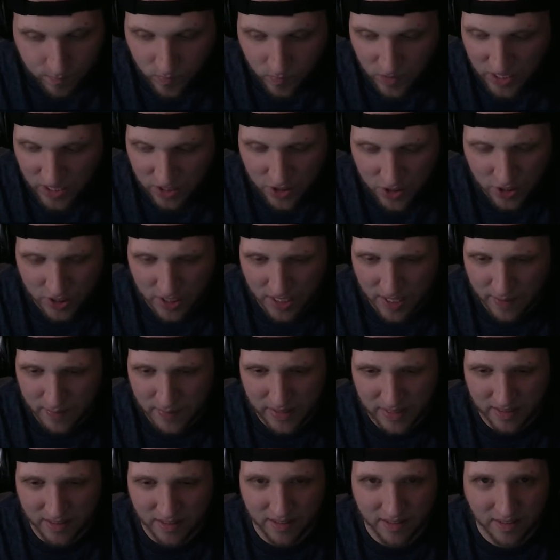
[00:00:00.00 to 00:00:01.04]
Just, I
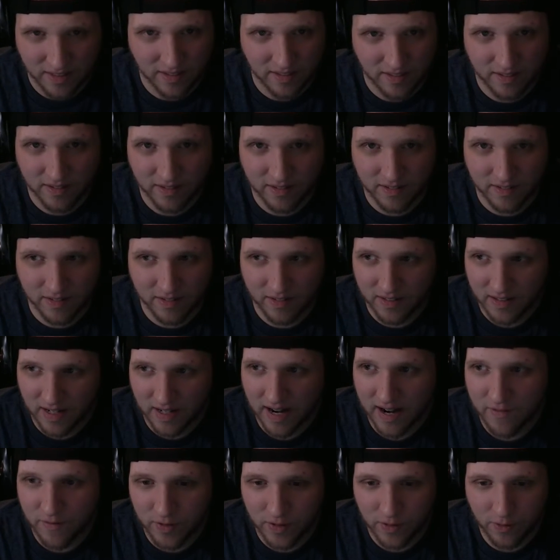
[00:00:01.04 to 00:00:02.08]
mean,
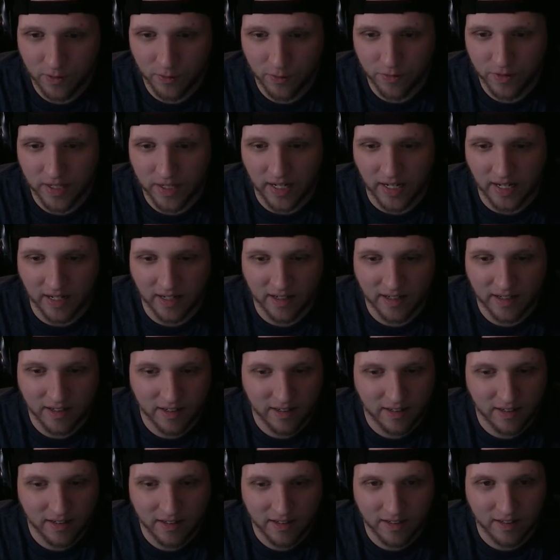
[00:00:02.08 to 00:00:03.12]
every little thing
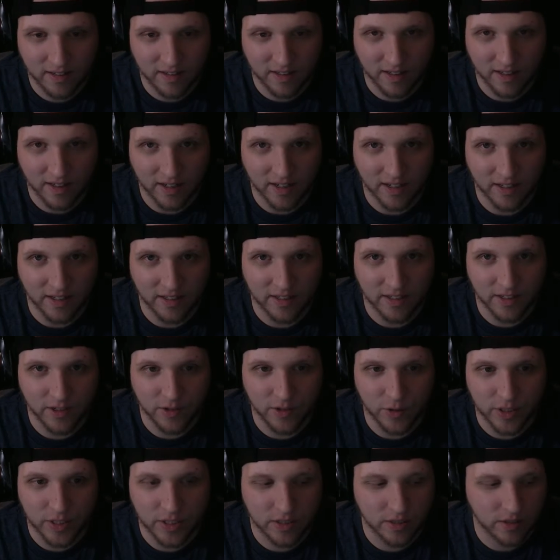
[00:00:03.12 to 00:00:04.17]
that you
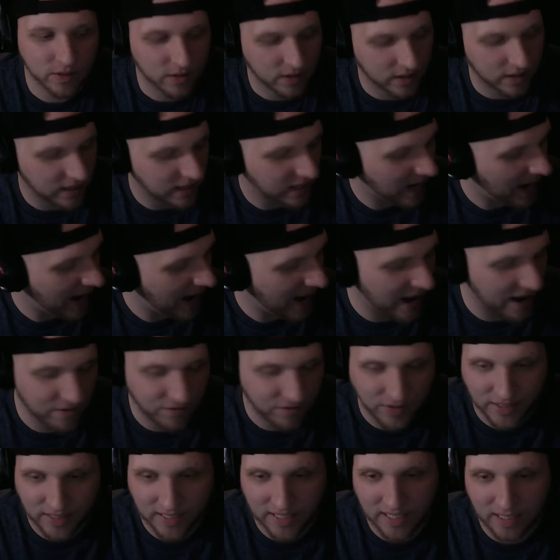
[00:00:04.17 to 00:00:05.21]
just have and
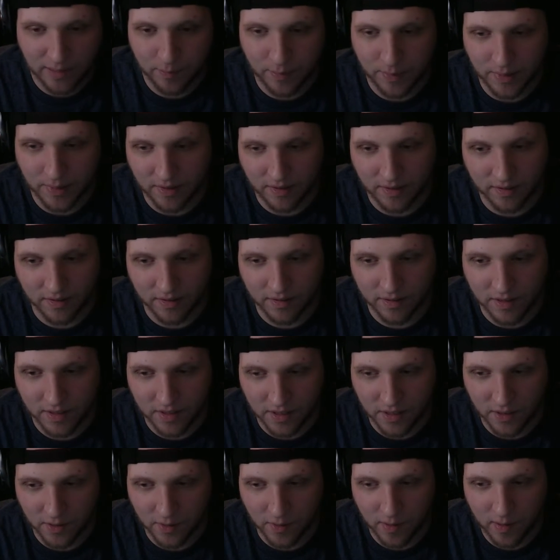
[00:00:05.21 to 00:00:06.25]
keep, and it
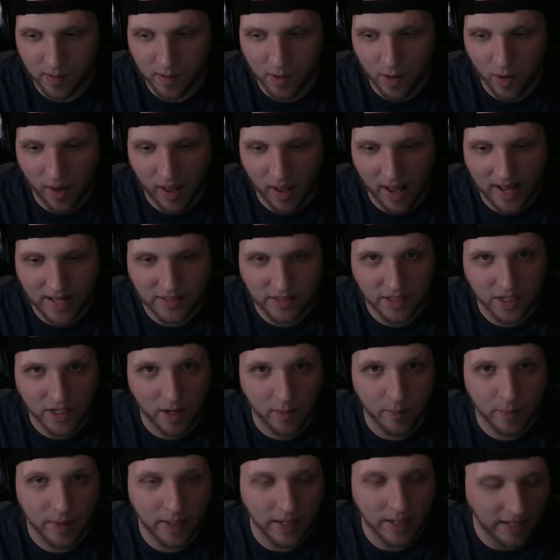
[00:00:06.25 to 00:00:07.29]
all adds up.
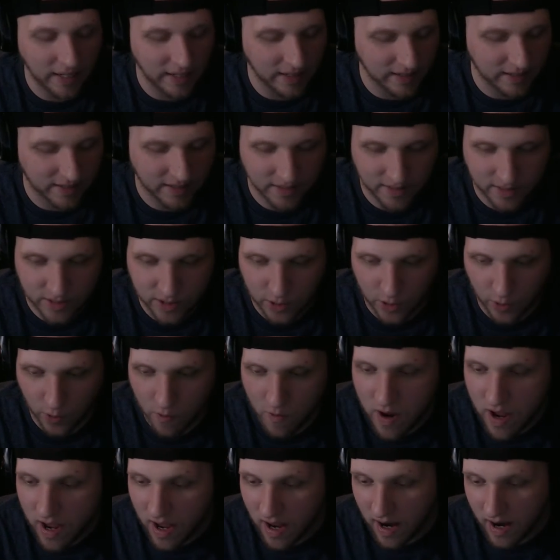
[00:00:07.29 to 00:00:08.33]
And so
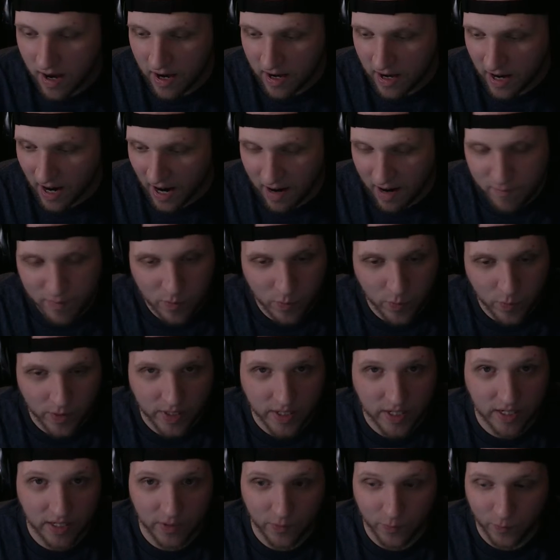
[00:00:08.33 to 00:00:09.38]
I've been
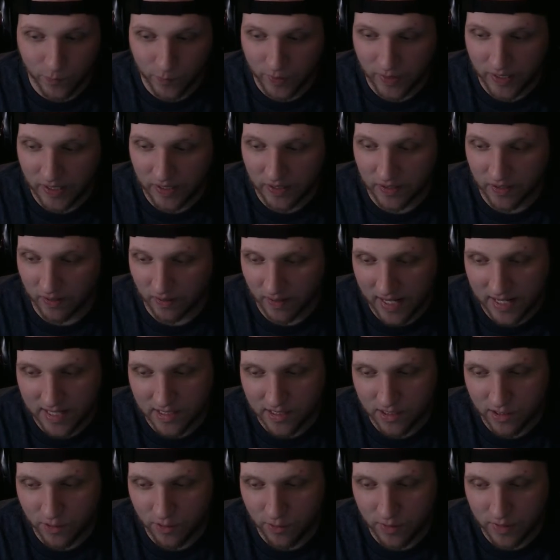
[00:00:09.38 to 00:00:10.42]
working really hard the last
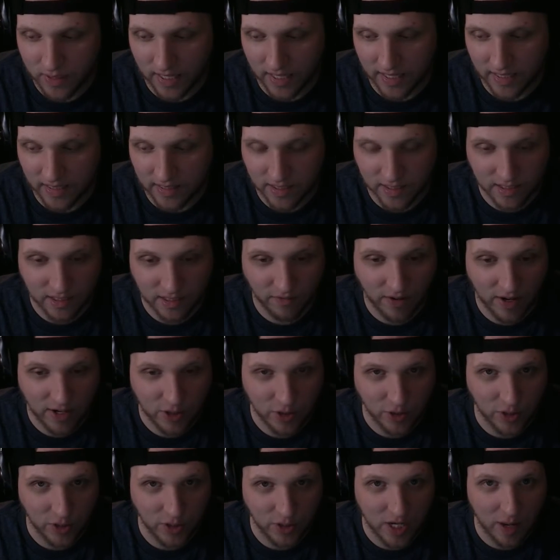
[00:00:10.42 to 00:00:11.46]
2 days since I've actually
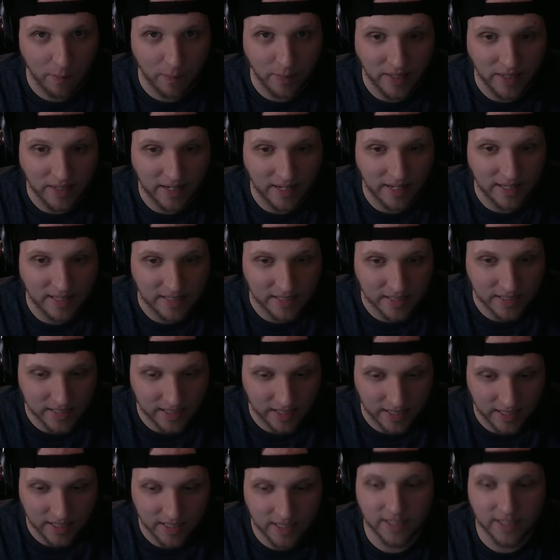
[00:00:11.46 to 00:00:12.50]
not been as sick.